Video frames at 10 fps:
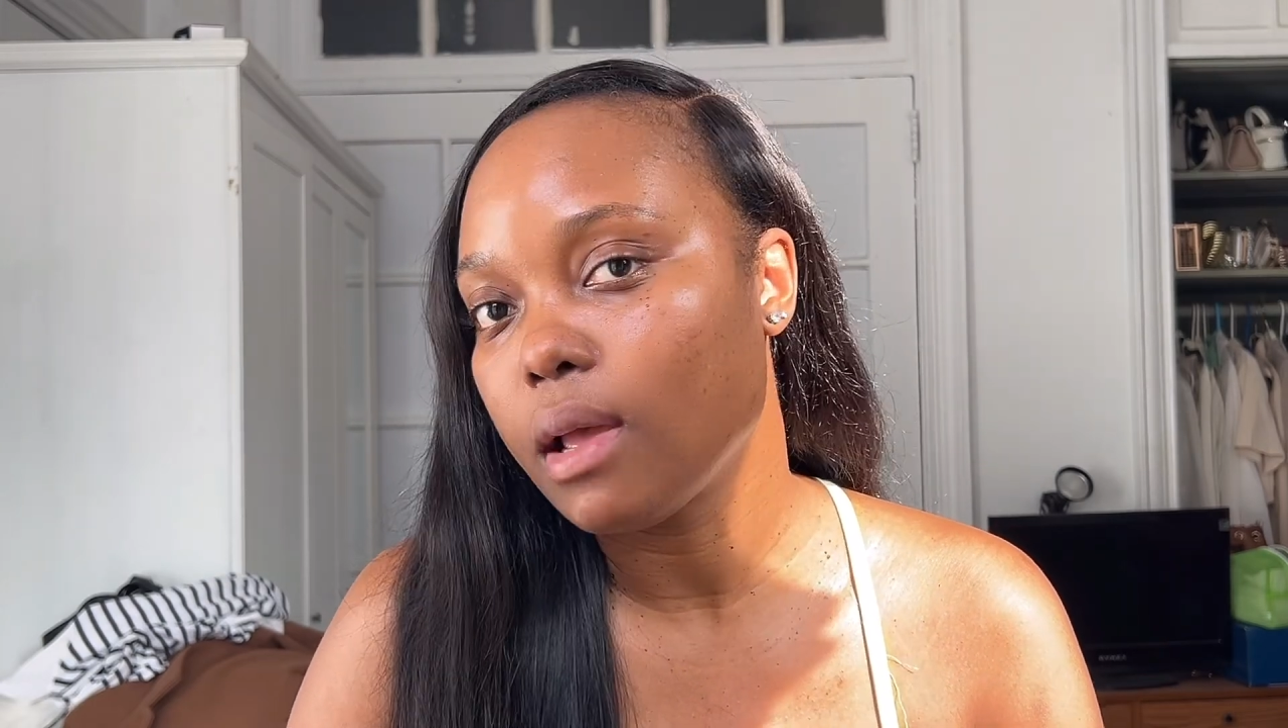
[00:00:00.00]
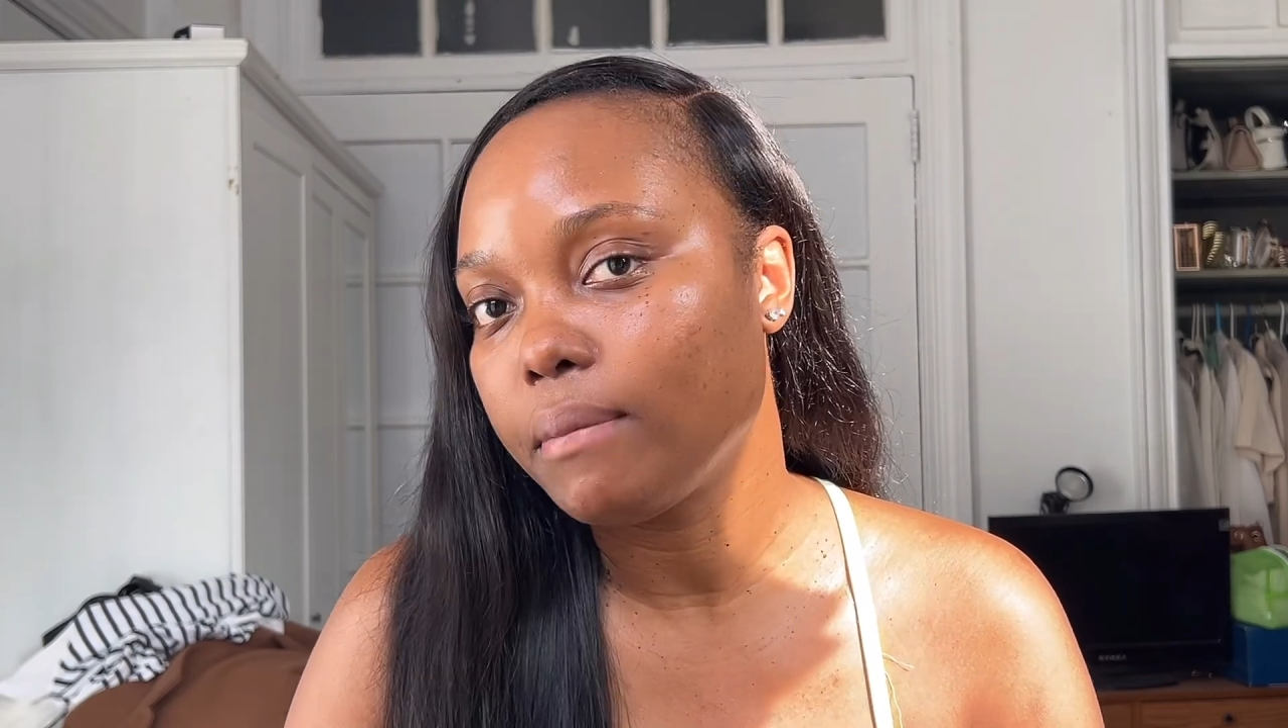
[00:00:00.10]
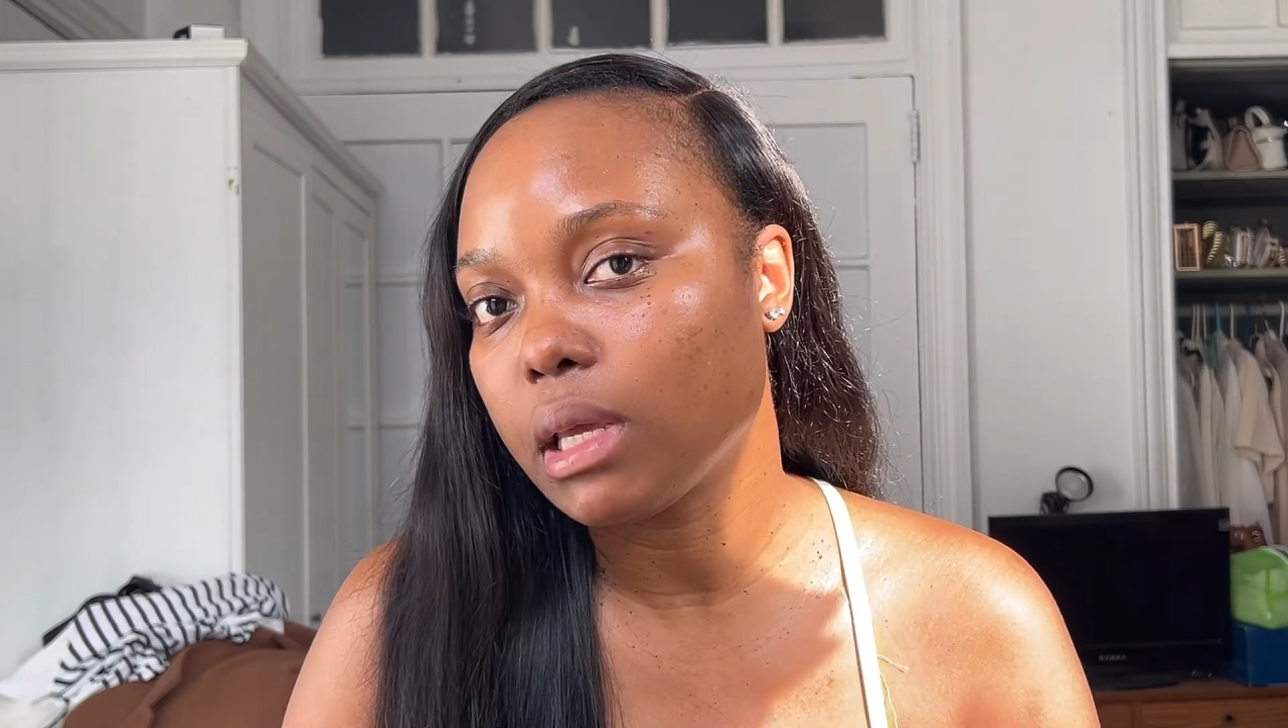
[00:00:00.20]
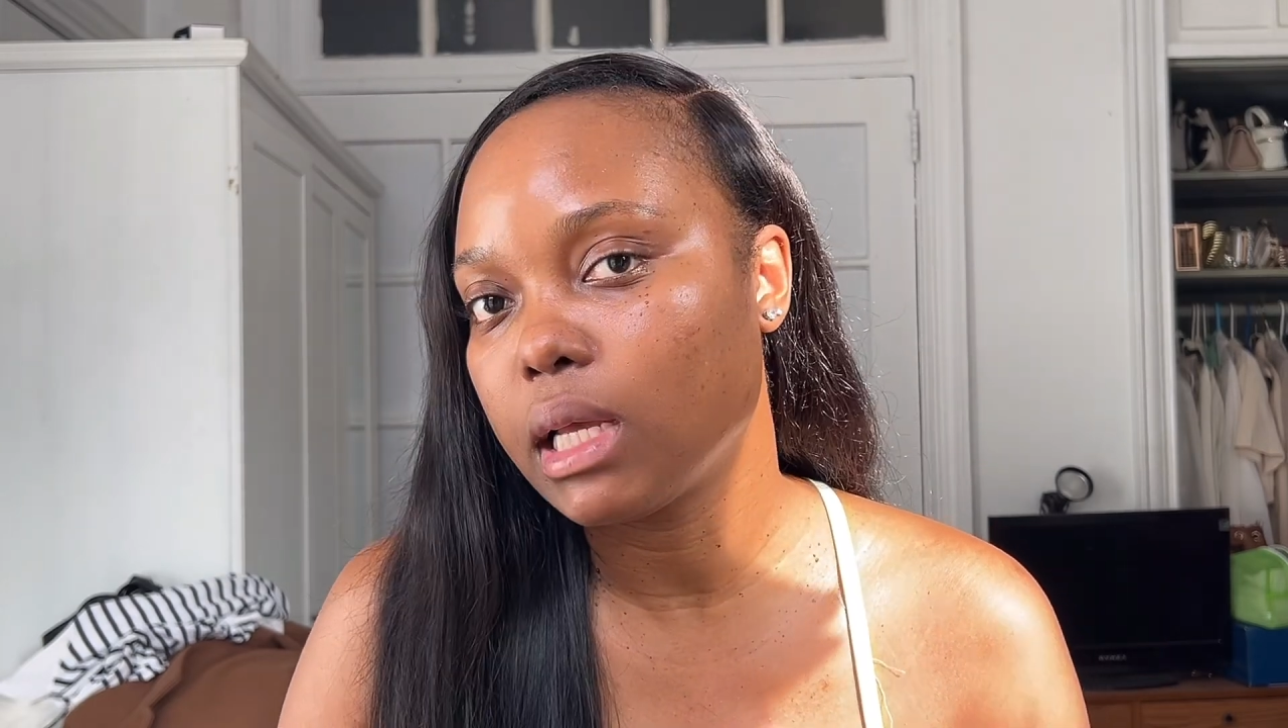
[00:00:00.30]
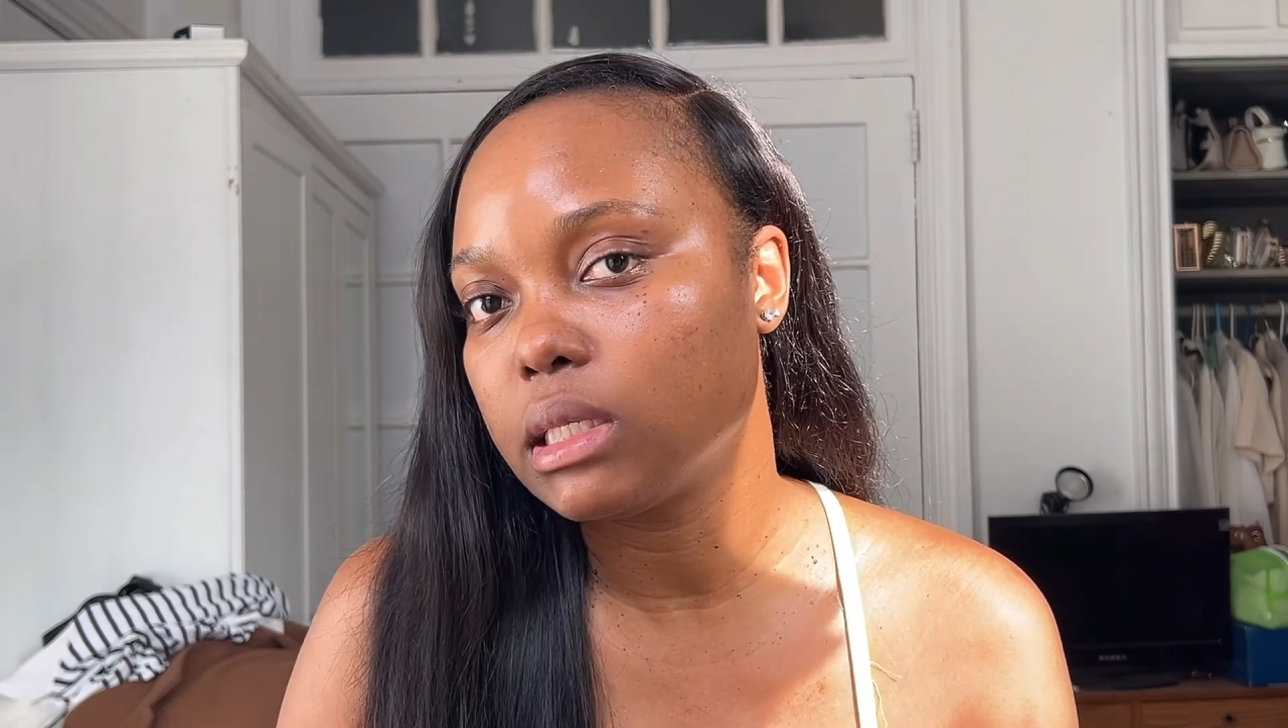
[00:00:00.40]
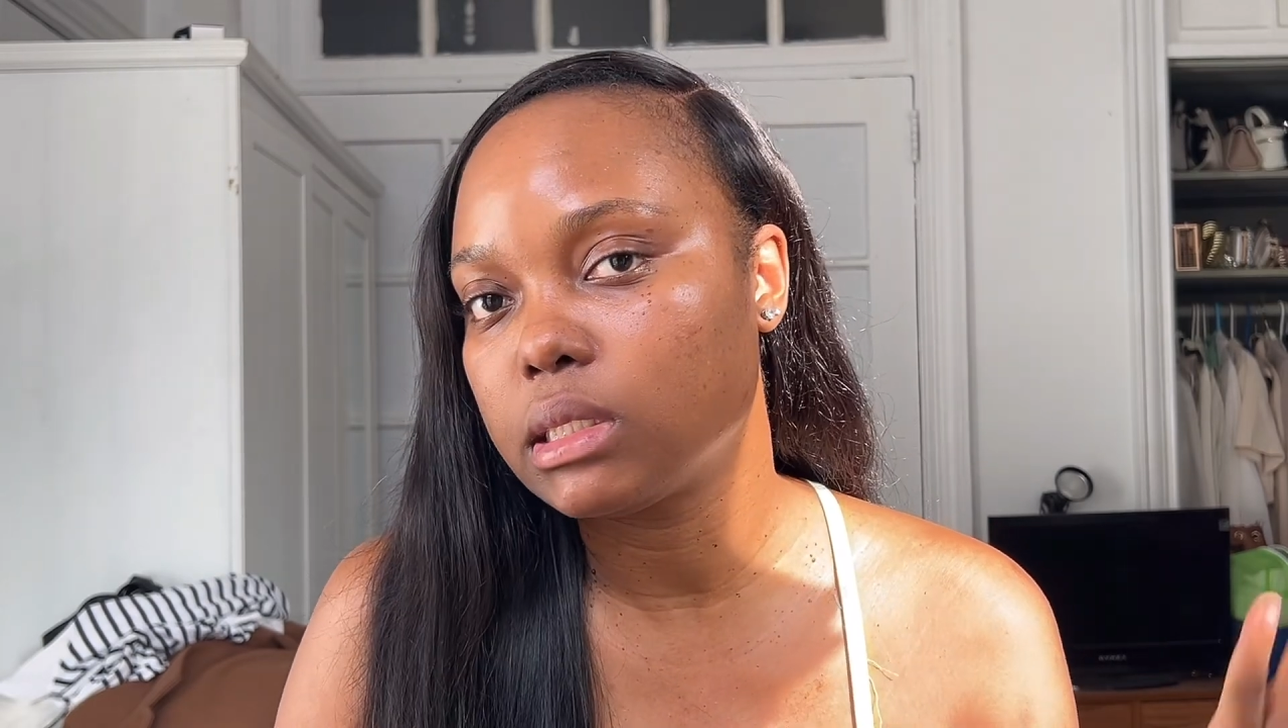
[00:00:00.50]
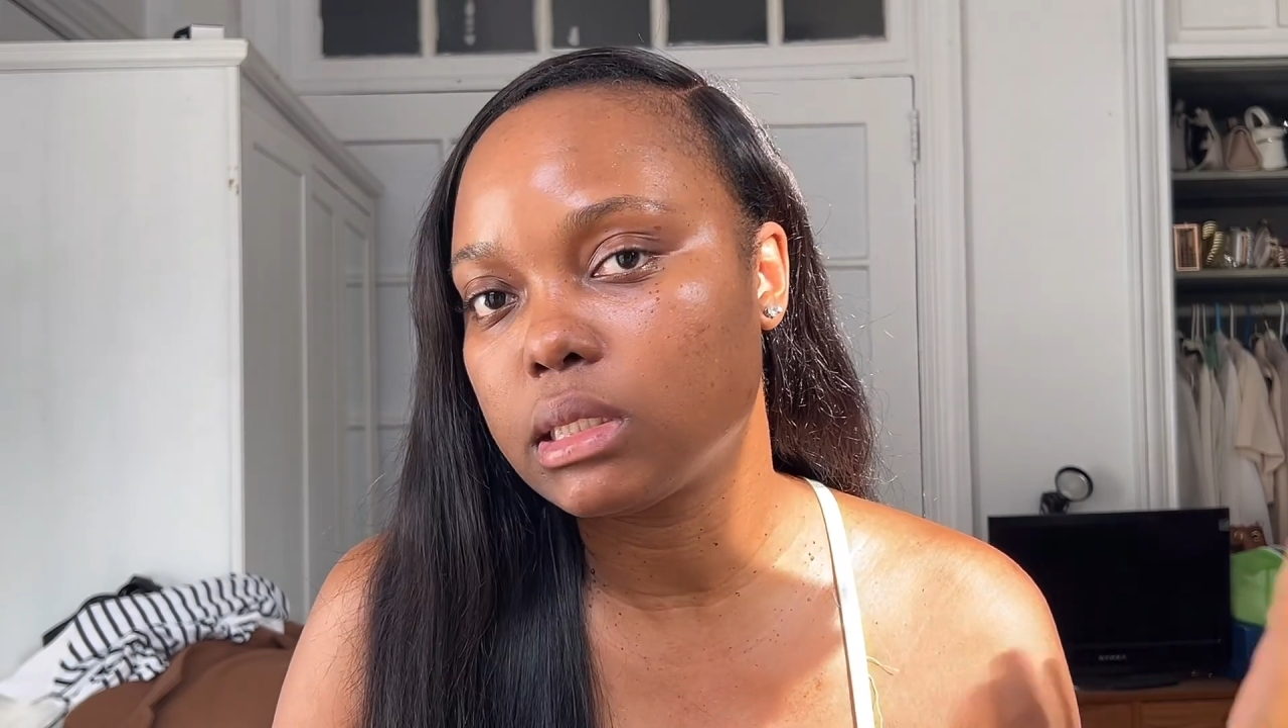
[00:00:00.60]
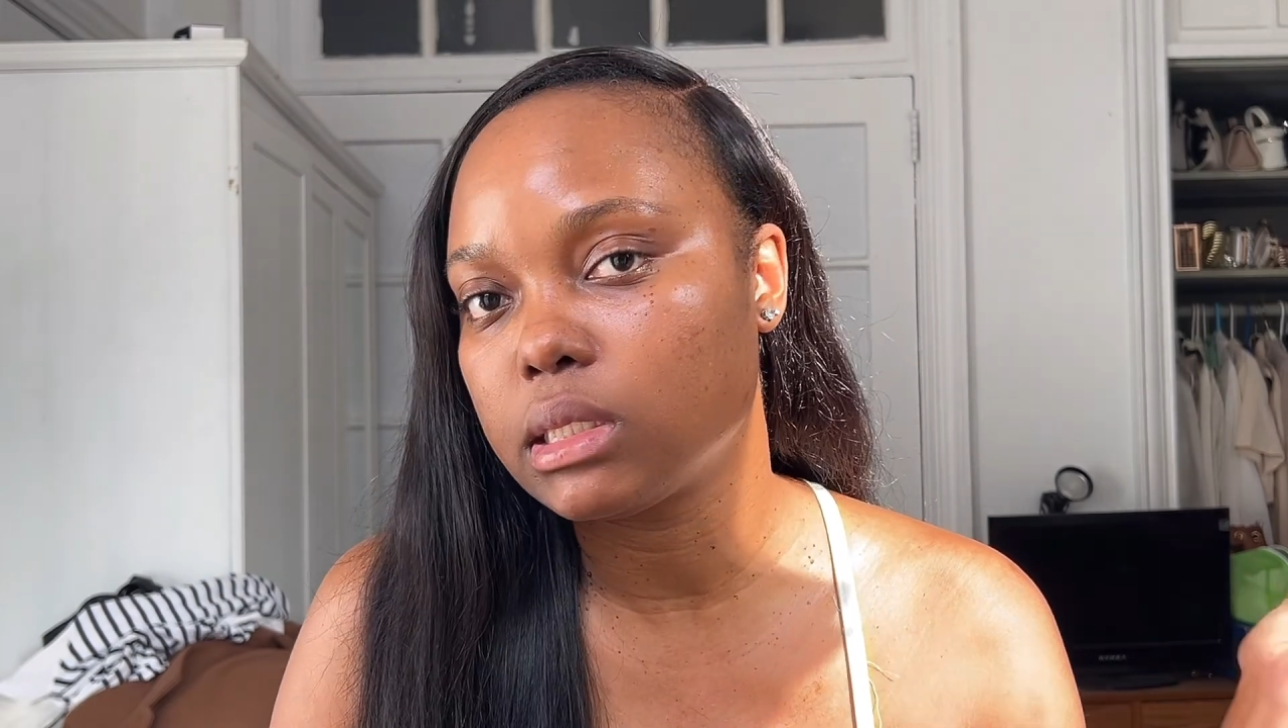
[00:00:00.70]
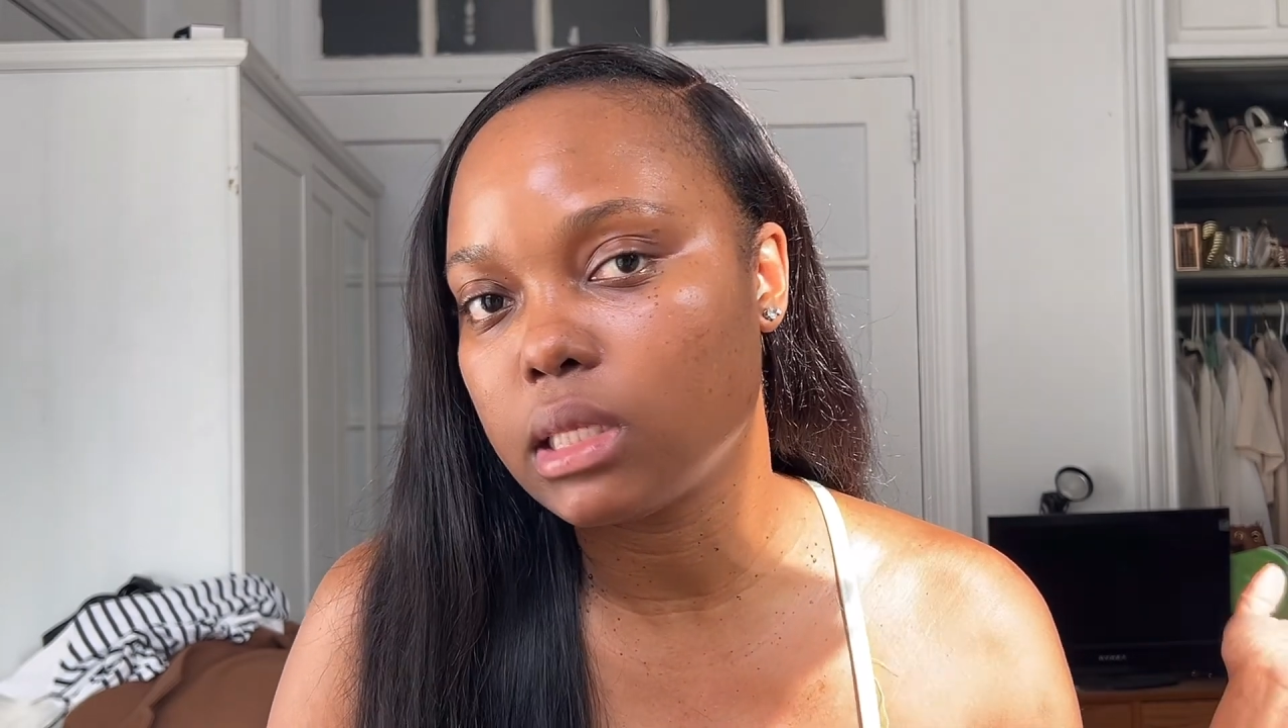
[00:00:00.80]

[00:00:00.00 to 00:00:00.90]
Because